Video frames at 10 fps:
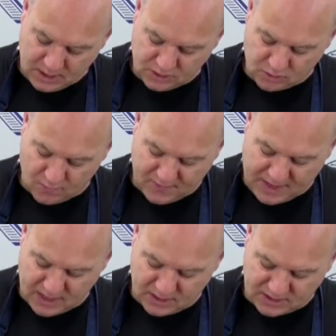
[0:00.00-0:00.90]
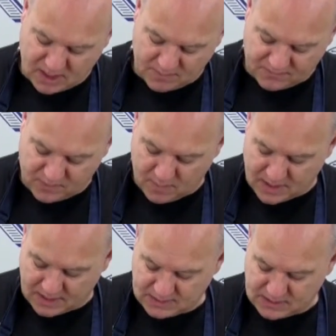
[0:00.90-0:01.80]
stove again, just give them a few
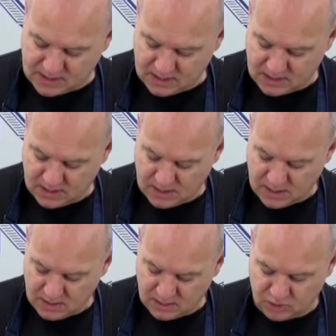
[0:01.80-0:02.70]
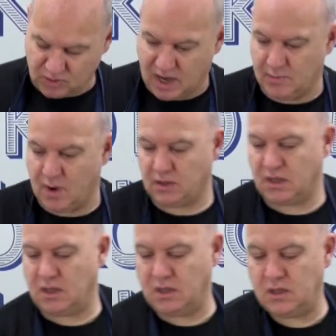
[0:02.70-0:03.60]
minutes to dry them out.
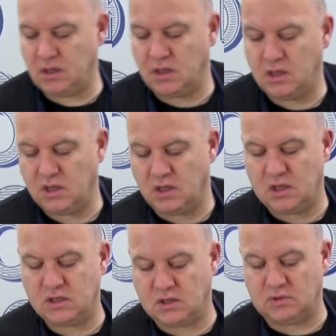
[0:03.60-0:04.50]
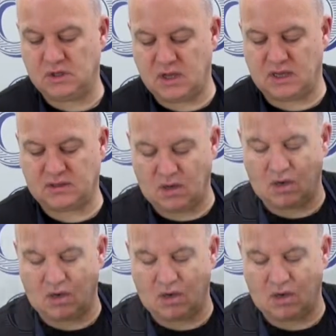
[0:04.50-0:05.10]
So we'll do that there.